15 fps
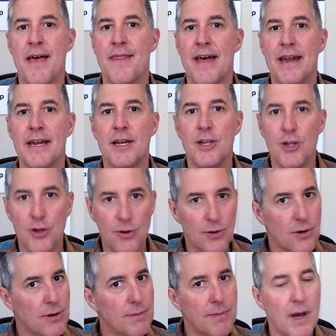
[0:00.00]
that
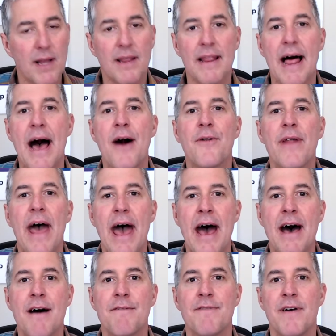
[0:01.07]
you're allowed to
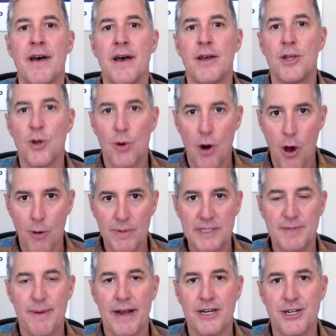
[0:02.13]
have your home
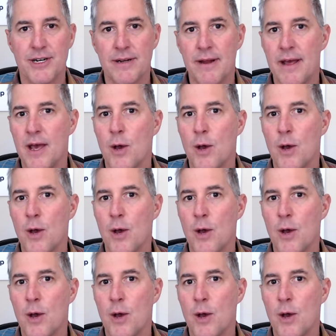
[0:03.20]
inspection.